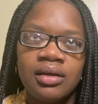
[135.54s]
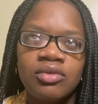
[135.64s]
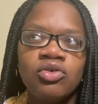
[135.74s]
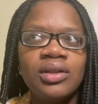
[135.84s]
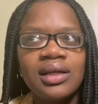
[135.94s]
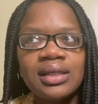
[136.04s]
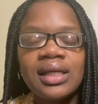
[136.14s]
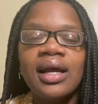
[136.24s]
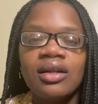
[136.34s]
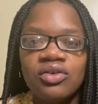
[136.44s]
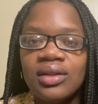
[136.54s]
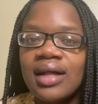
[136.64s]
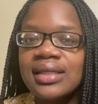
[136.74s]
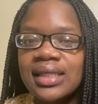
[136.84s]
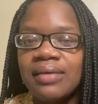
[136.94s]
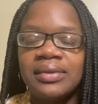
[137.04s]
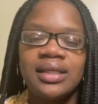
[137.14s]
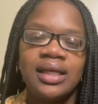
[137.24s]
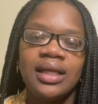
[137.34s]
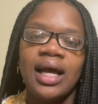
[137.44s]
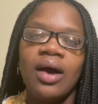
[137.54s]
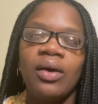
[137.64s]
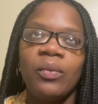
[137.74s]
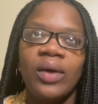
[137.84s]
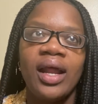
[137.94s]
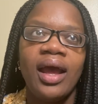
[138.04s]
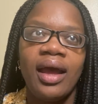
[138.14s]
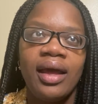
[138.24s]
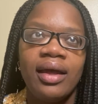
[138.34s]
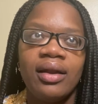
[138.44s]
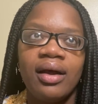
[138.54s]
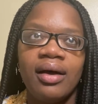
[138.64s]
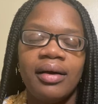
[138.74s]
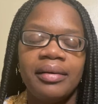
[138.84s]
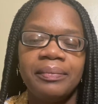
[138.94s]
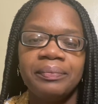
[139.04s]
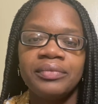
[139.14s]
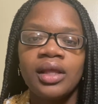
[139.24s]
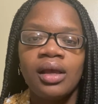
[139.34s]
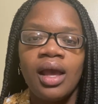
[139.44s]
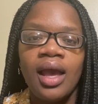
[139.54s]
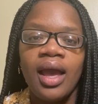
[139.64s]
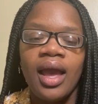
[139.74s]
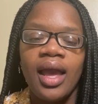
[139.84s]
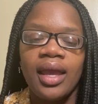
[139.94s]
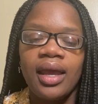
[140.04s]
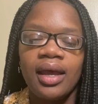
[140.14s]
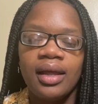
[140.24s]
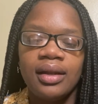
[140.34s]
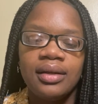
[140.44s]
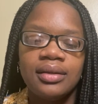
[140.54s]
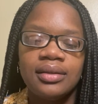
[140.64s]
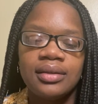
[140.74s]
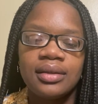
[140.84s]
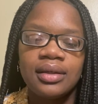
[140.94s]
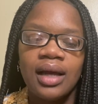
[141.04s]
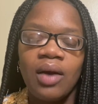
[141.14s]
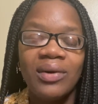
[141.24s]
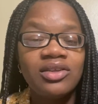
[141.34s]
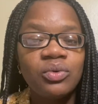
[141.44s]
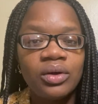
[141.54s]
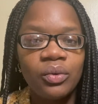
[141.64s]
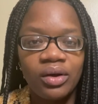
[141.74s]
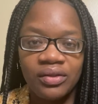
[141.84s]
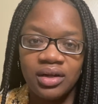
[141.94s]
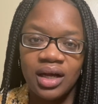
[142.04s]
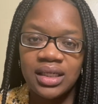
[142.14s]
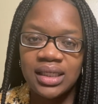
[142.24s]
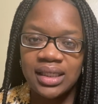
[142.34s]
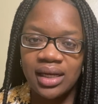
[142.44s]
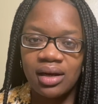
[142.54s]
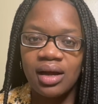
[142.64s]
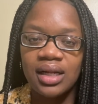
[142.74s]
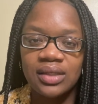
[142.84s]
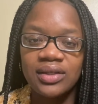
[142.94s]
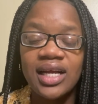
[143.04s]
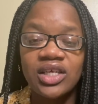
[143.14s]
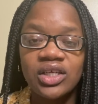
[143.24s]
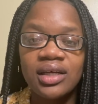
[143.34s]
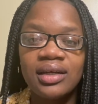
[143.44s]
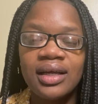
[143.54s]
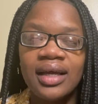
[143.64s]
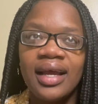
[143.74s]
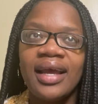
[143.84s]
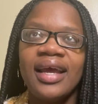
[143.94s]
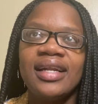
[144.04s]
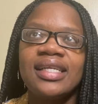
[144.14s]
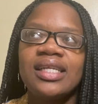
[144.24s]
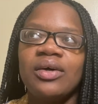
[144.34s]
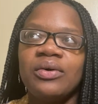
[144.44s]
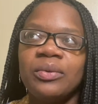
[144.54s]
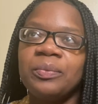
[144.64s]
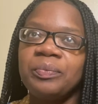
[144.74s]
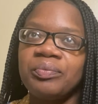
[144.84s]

two thousand, yeah, twenty seventeen, I went ahead um, and I went to an orthodontist to get a consultation. And so